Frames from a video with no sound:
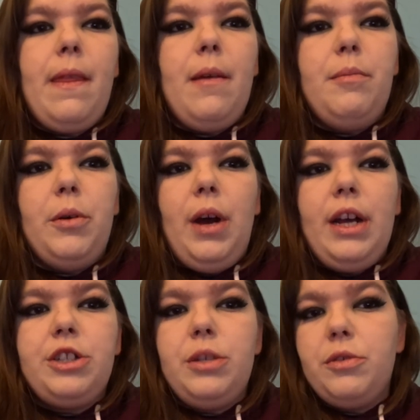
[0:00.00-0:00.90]
But
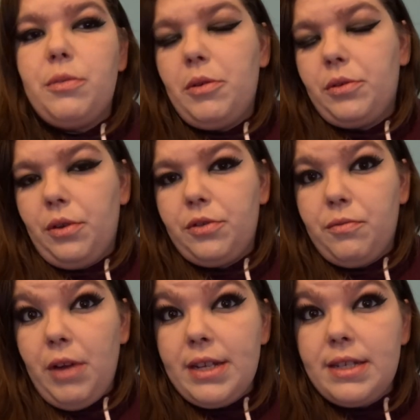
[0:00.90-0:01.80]
as she was among those
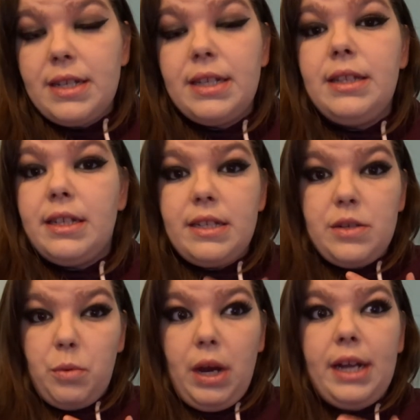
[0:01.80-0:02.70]
arrested, this
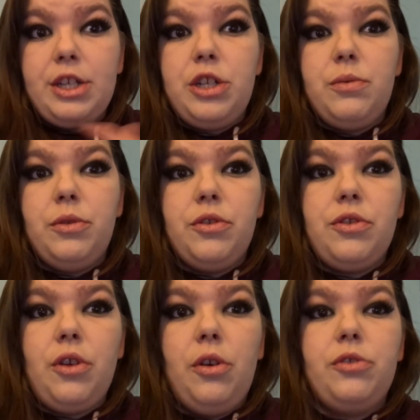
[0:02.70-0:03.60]
is why she
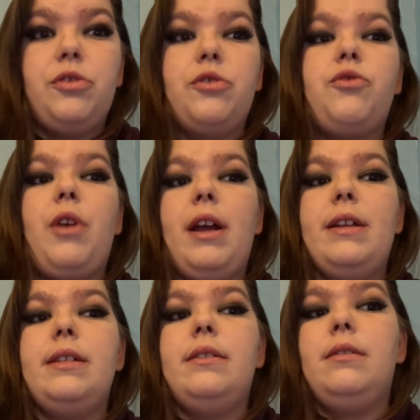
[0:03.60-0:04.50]
was also tried,